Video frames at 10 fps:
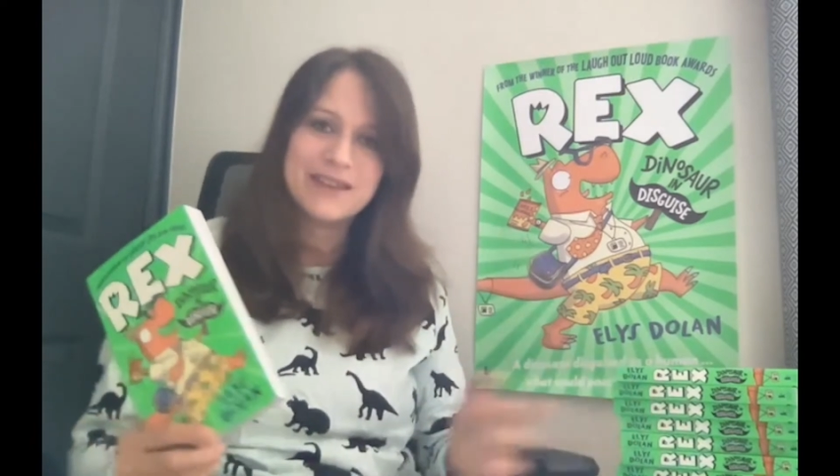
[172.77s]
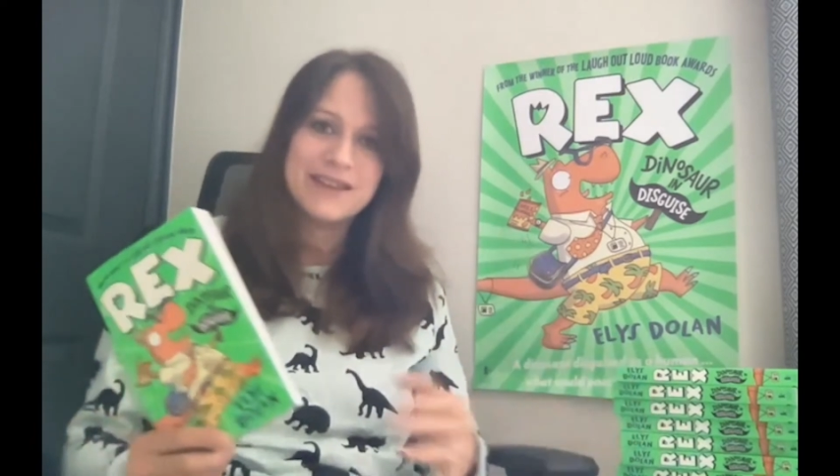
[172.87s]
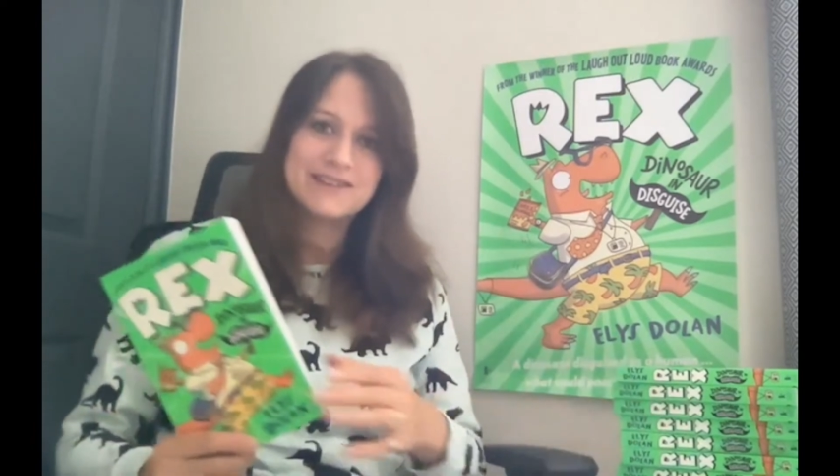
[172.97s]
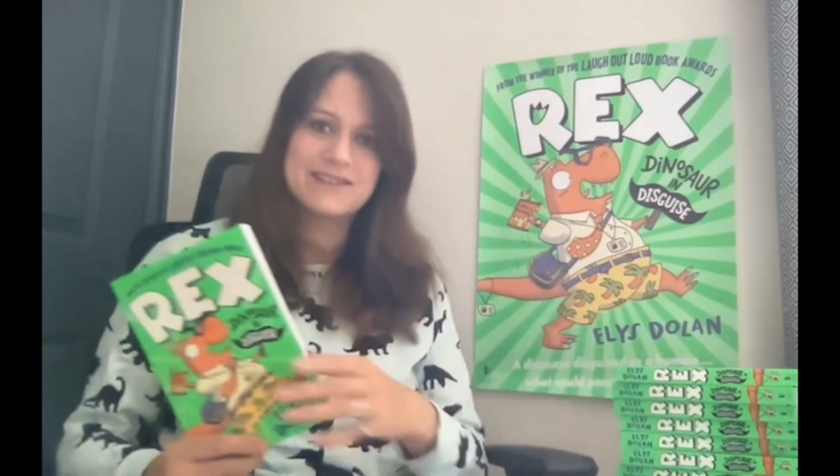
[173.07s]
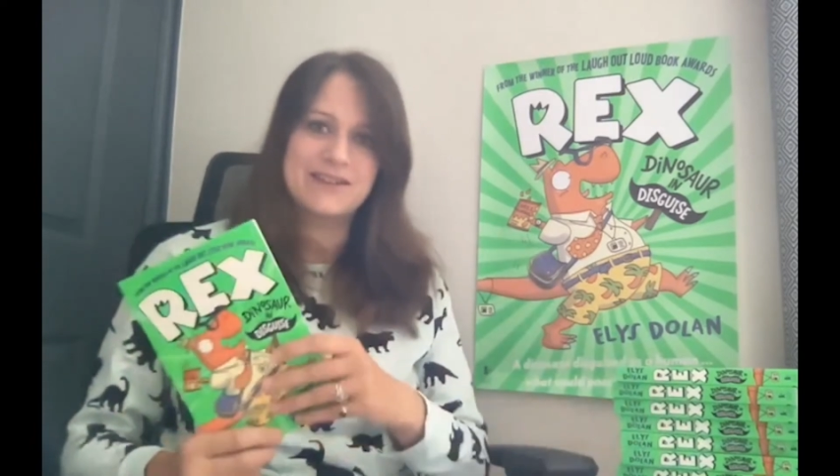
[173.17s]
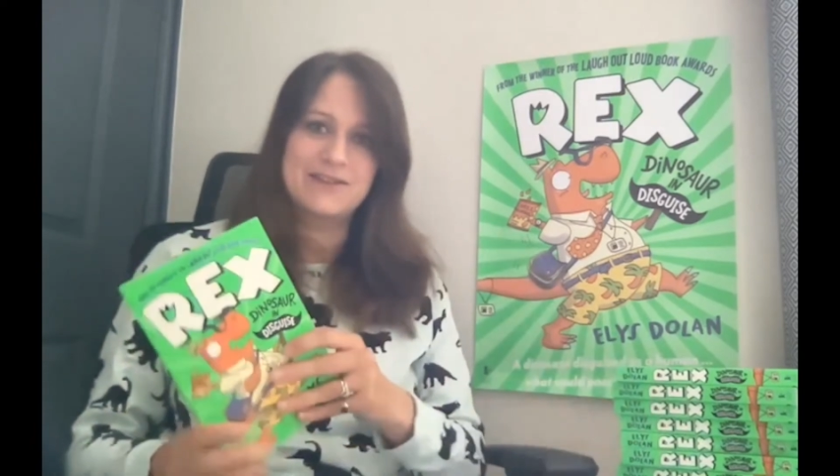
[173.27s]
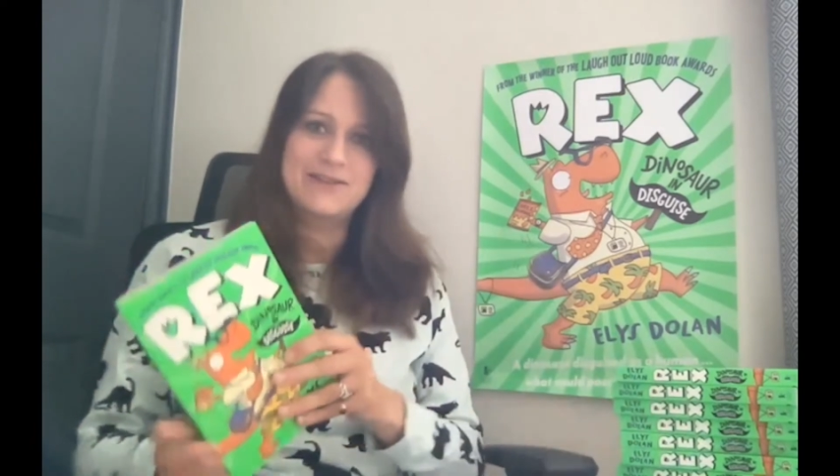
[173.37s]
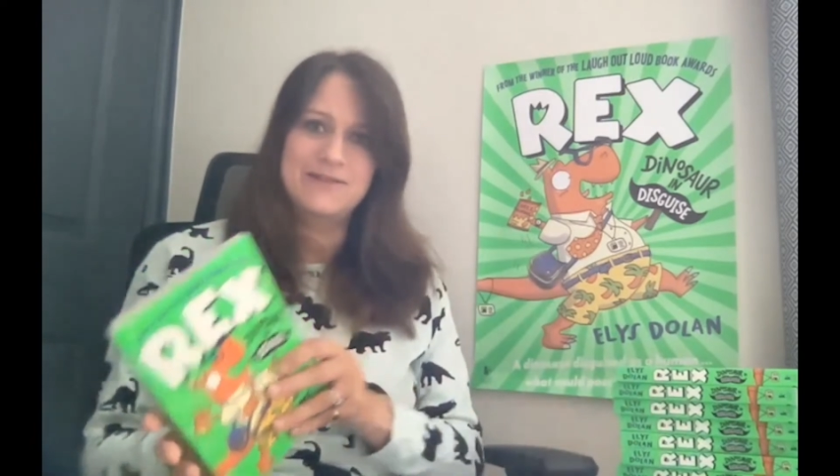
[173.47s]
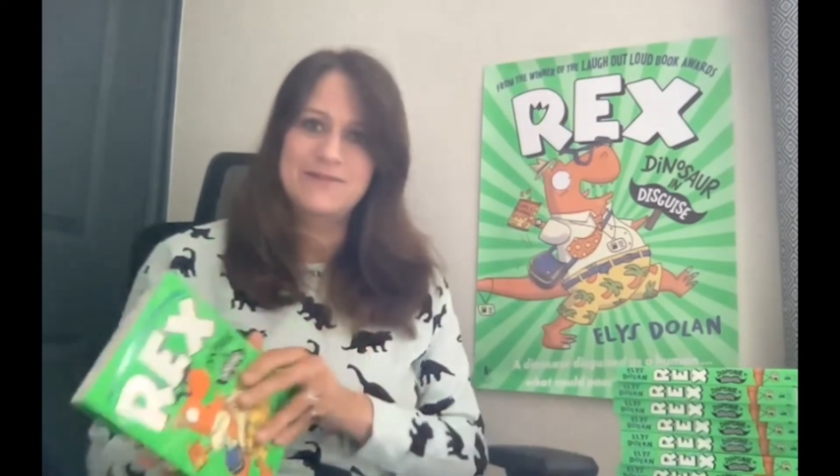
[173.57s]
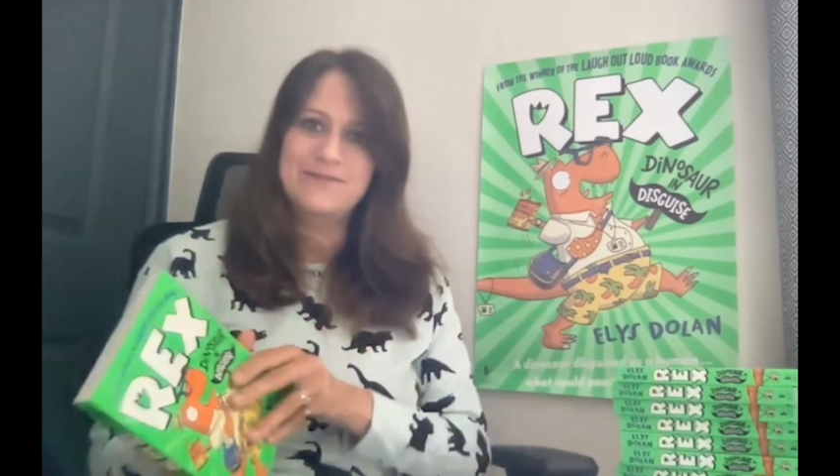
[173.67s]
So
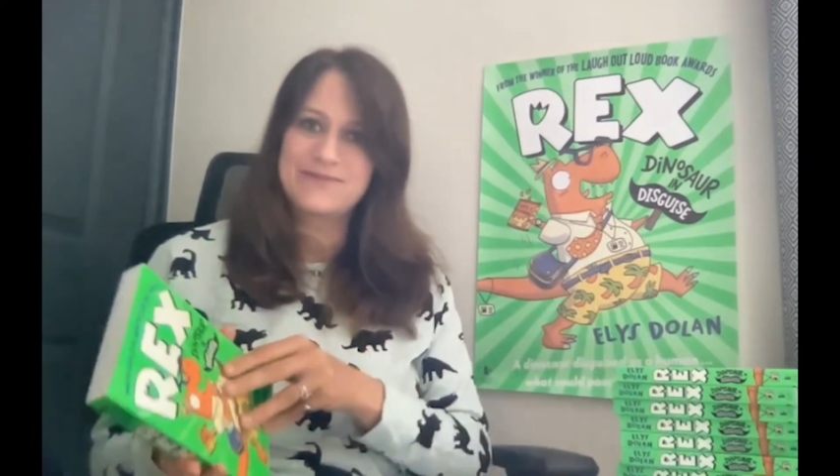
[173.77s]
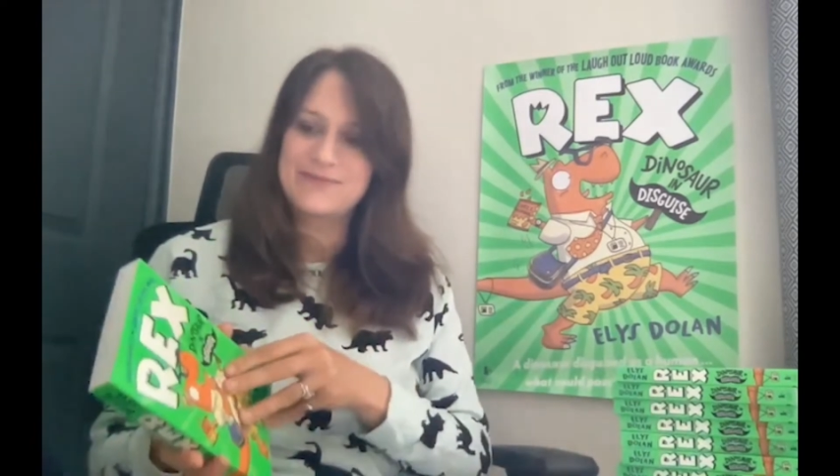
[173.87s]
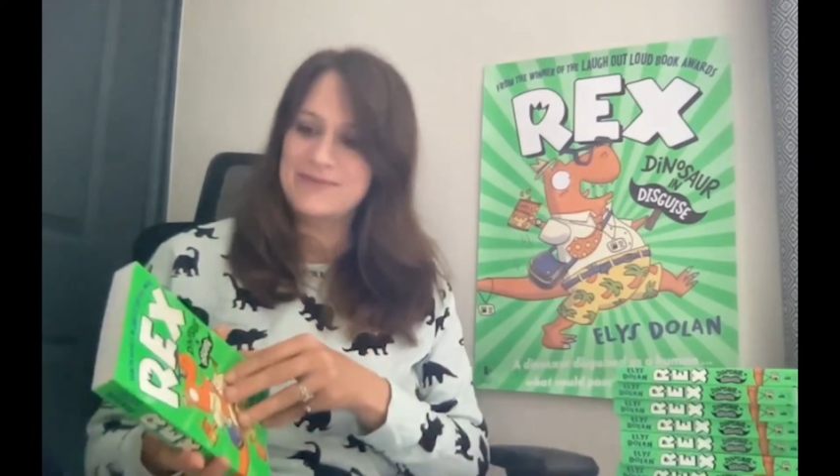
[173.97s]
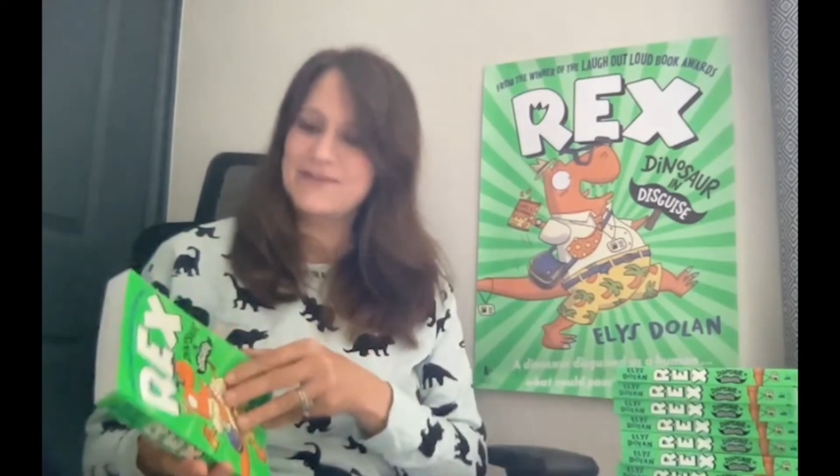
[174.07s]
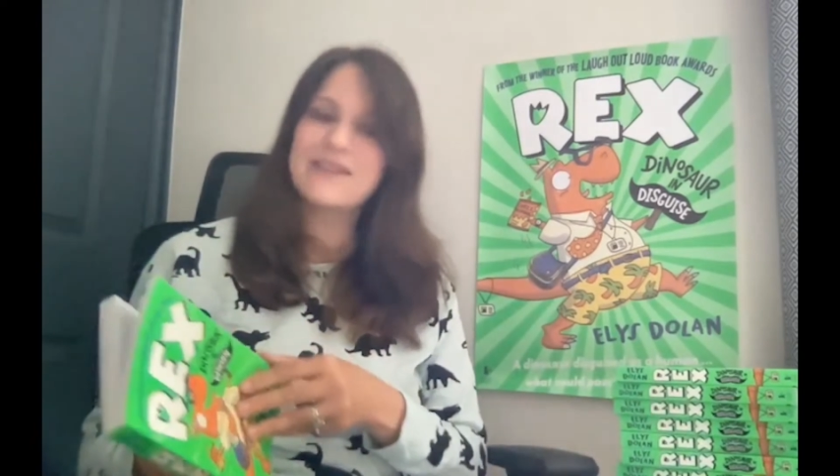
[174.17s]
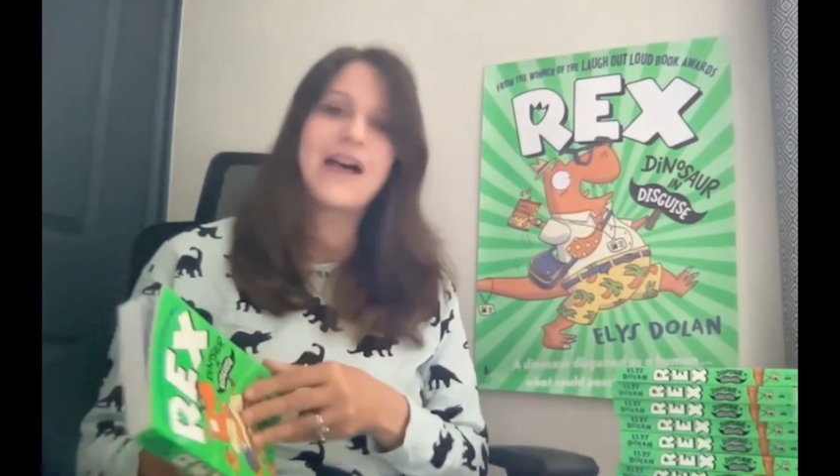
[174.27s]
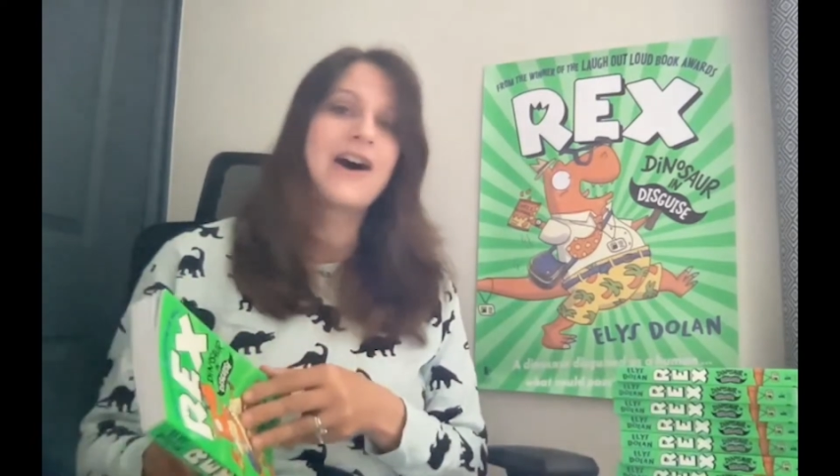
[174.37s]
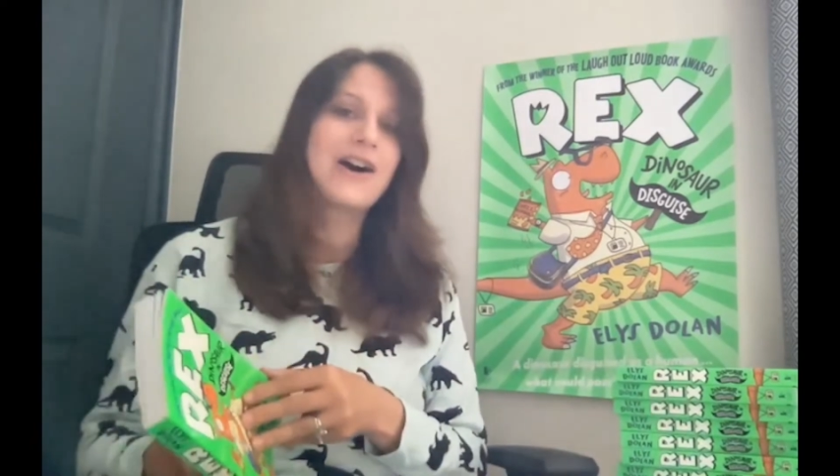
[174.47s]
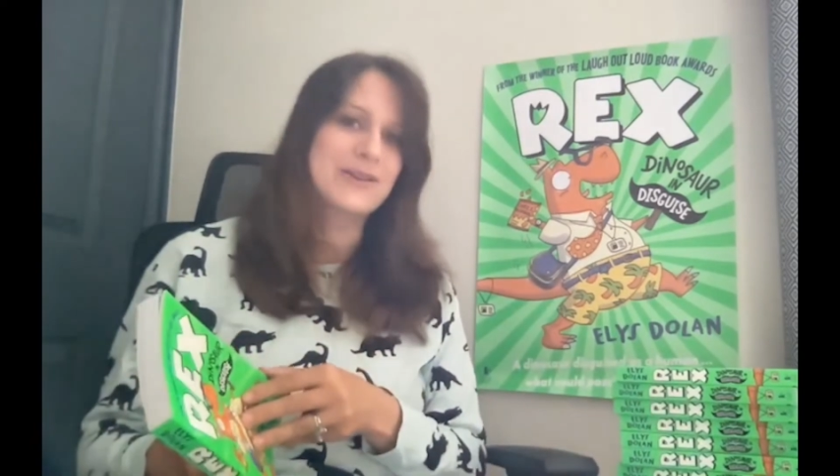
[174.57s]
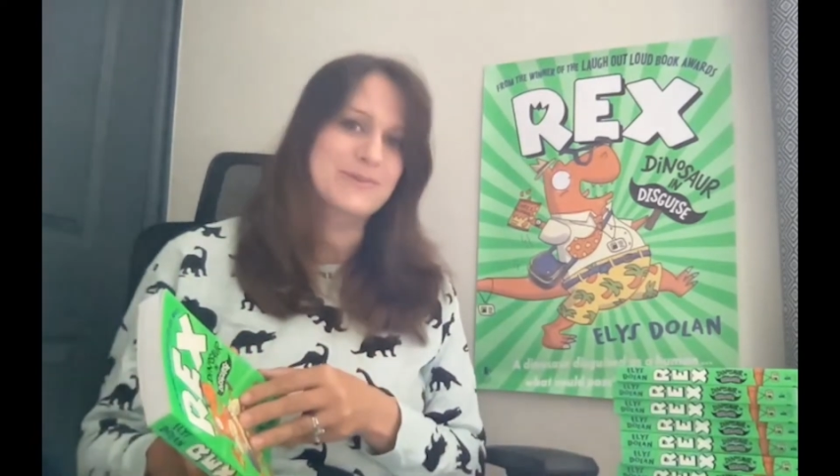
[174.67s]

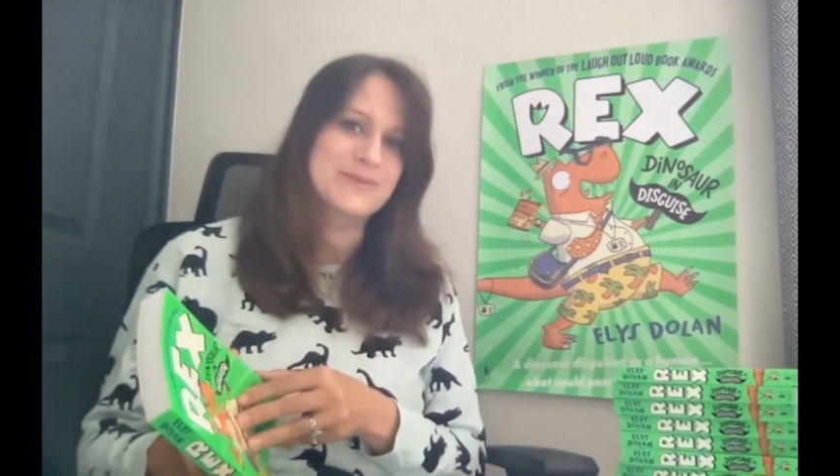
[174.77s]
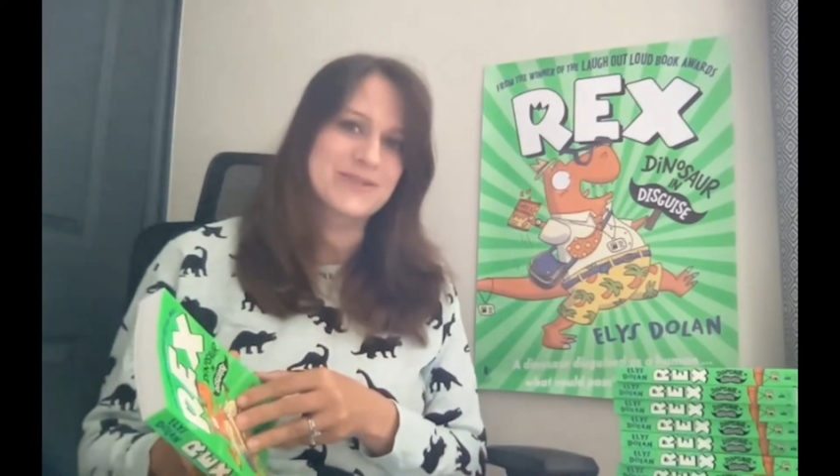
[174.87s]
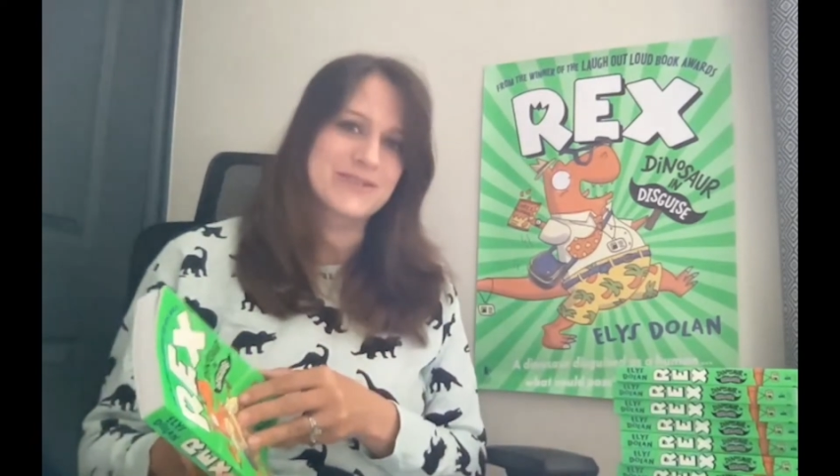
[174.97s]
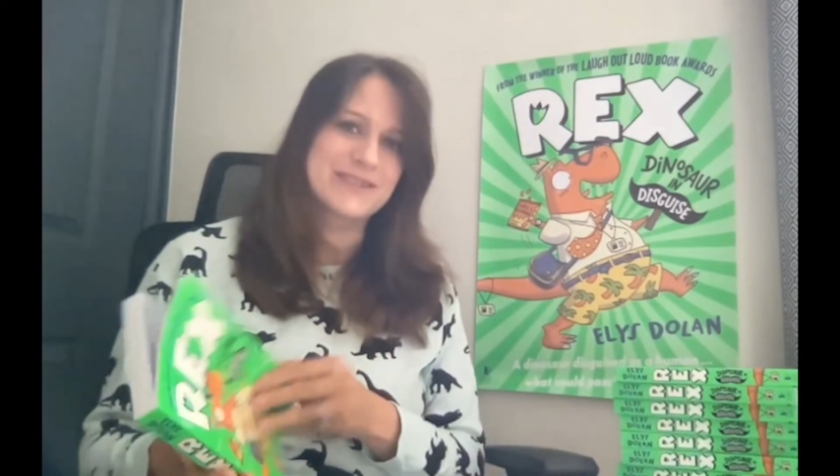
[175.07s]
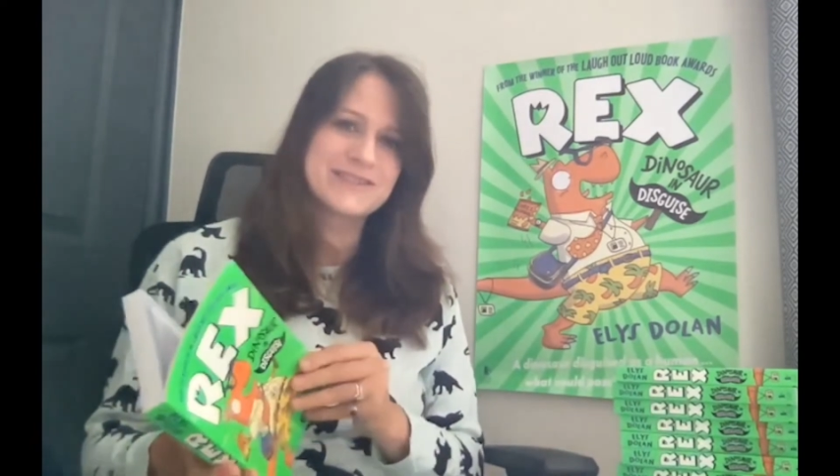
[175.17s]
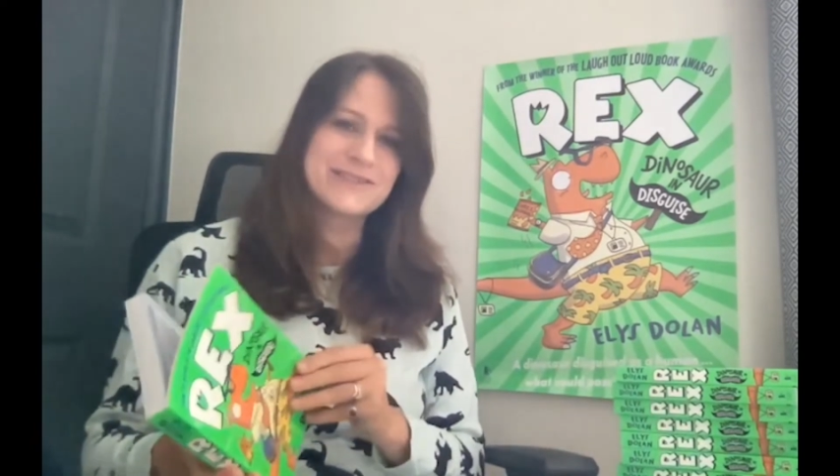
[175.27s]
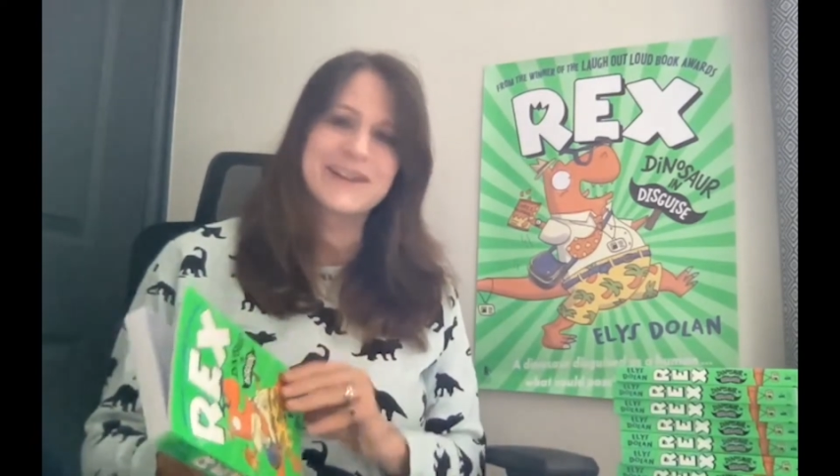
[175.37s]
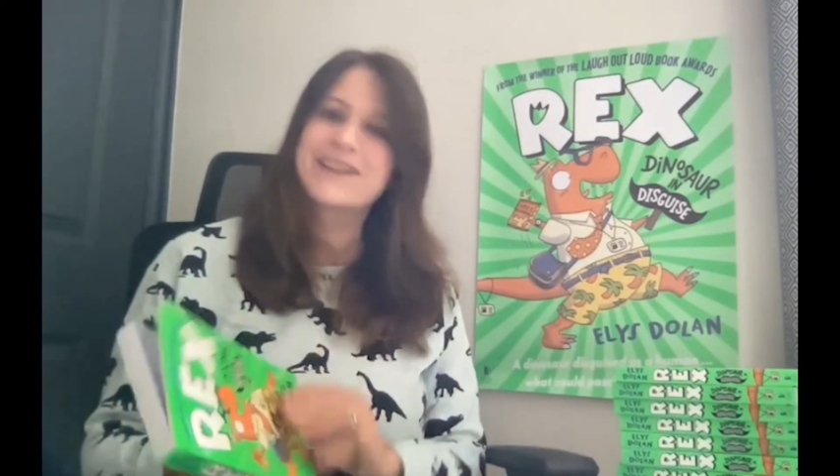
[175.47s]
I hope you enjoy the story,